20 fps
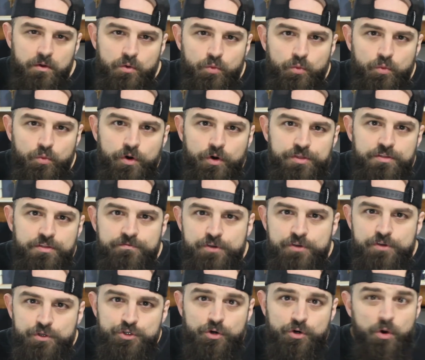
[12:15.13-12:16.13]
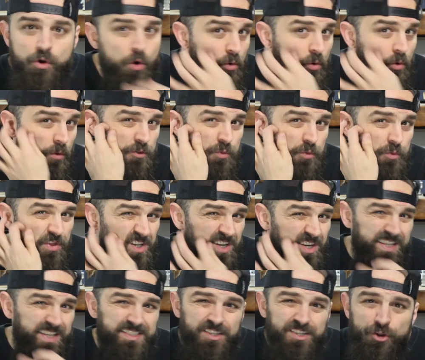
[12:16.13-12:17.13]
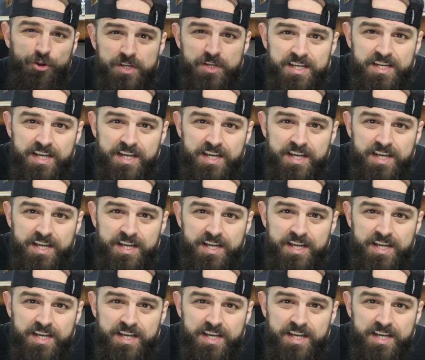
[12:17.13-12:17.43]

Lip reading: what the future holds, what the next 30